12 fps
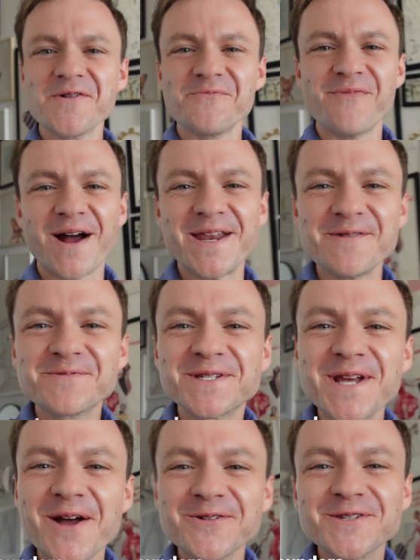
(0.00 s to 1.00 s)
My name's
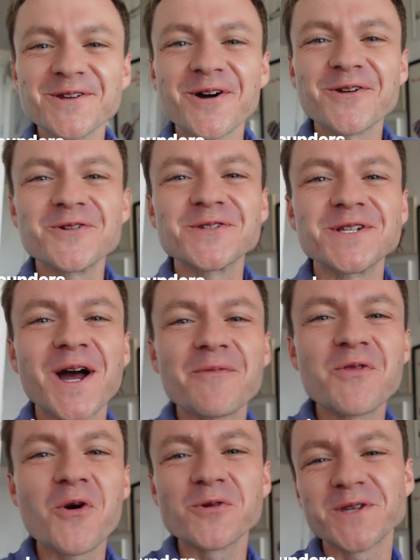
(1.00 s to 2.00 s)
Tanner Saunders, and
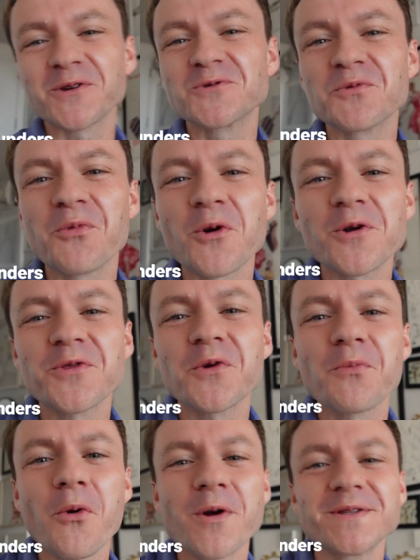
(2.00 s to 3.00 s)
I'm the hotel's reporter at the
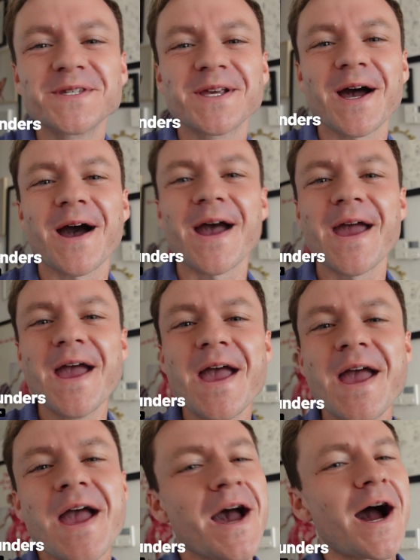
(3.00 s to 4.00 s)
Points Guy.
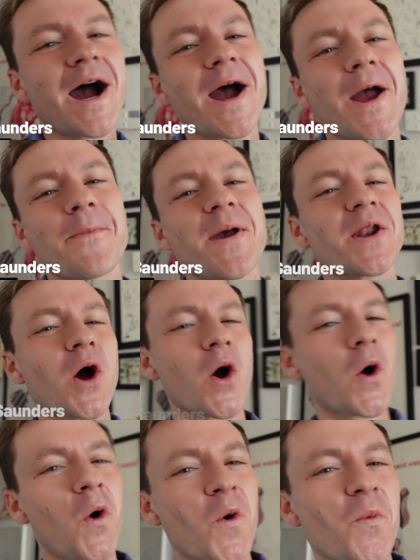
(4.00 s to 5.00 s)
I'm at
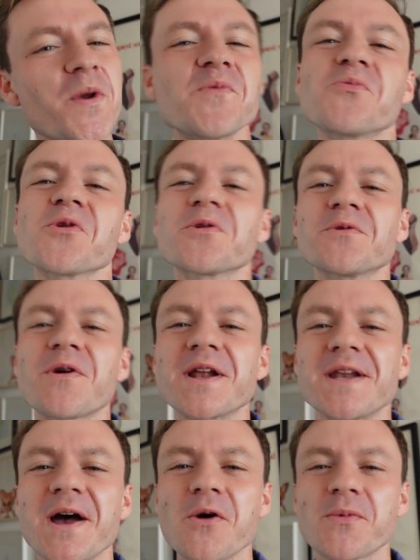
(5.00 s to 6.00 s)
home in Brooklyn right
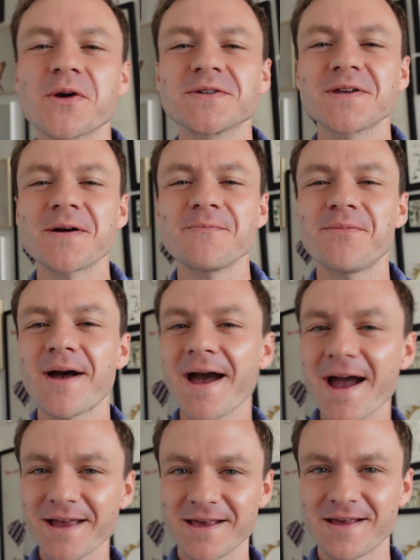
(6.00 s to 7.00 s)
now because I'm
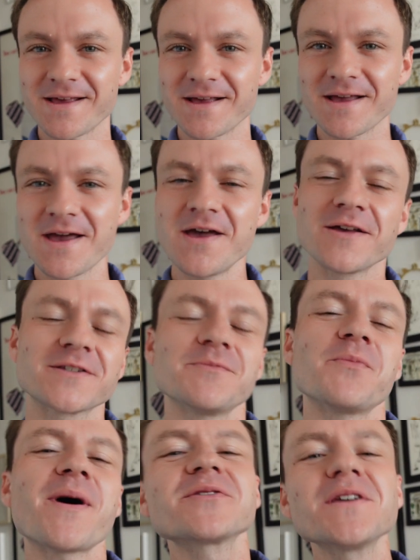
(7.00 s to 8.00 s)
packing, so I'm
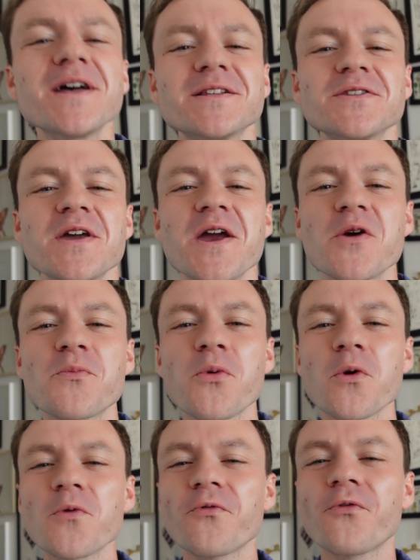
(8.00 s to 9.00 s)
about to head to the
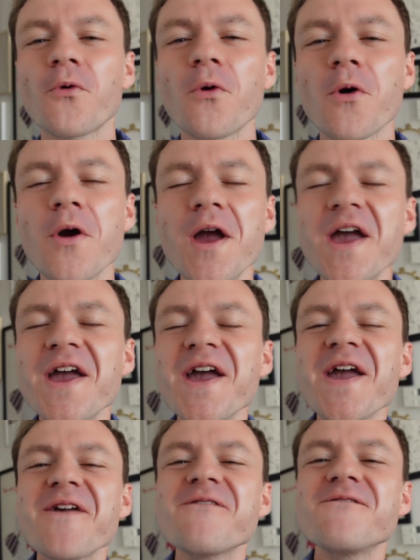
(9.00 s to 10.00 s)
airport for
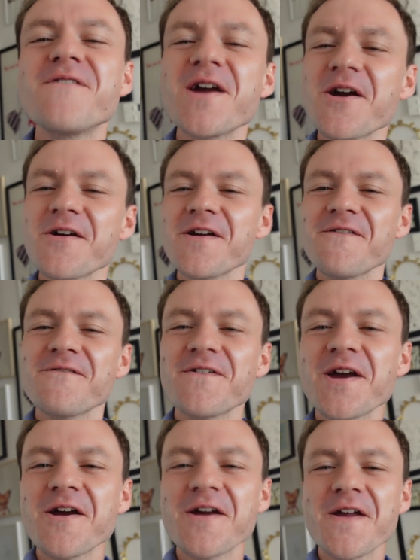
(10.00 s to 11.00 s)
a very,
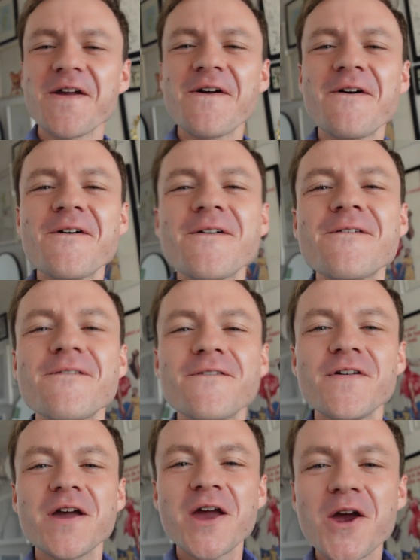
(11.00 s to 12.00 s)
very,
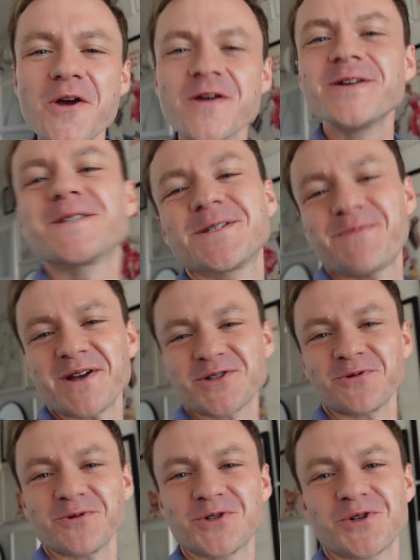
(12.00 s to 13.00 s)
very
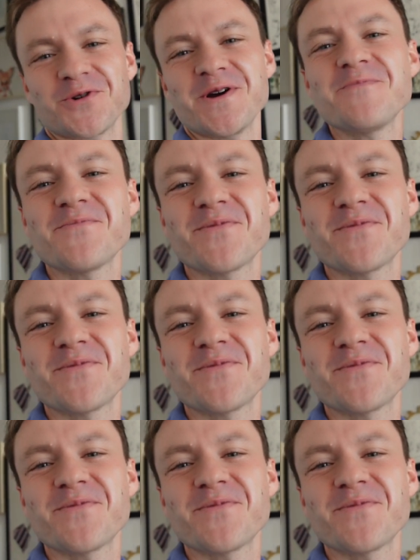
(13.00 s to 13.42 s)
special trip.